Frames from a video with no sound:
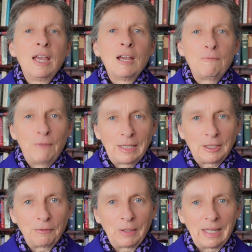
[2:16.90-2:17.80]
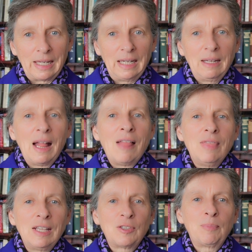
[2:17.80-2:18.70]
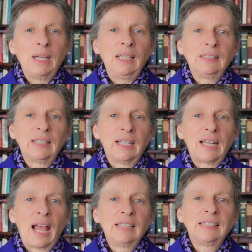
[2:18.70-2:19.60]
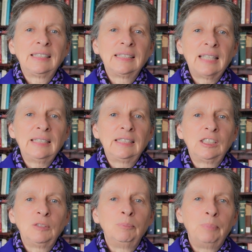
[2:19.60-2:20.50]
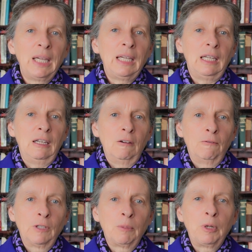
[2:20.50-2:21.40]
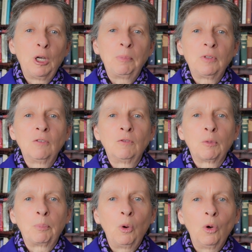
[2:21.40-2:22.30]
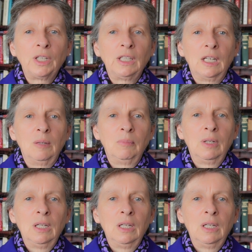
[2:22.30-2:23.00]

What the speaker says: Effectively, this means that it has ceased to be for the purpose of deporting them